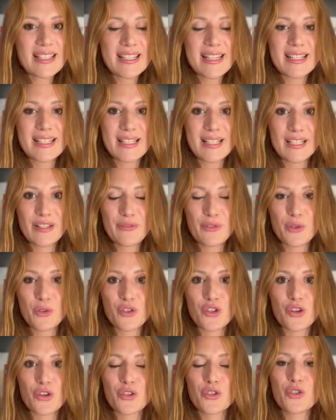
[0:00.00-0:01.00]
it in the
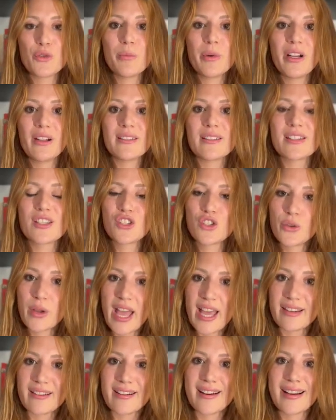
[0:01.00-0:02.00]
future to build
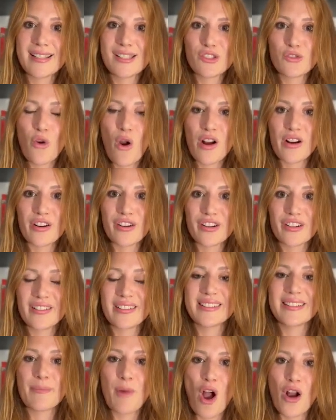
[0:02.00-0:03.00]
together a stronger
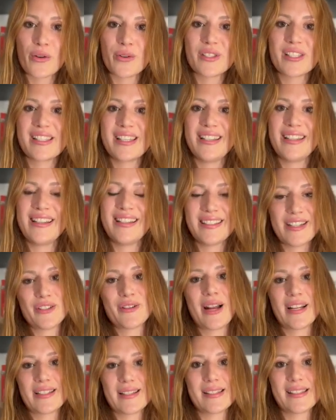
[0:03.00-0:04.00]
democracy in the
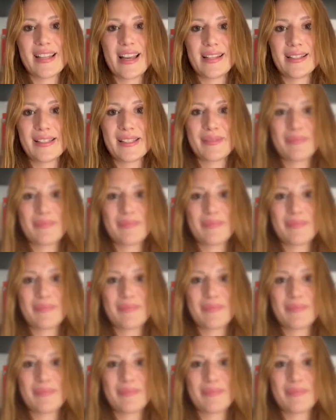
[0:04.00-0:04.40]
United States.